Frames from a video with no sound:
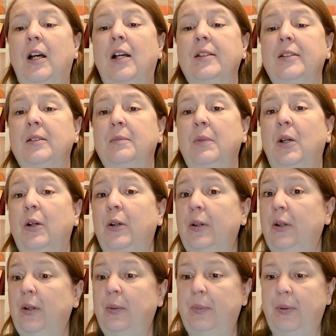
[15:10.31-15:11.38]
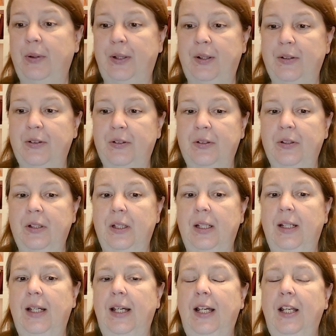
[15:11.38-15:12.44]
awesome heard her prayers
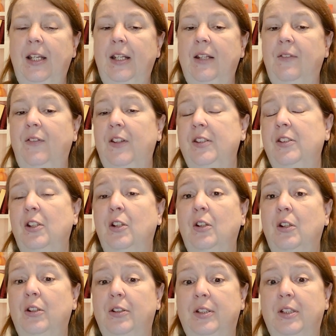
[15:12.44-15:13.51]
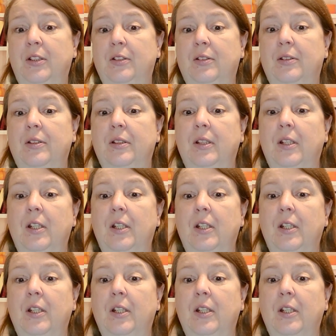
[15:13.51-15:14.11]
and if he saw her tears.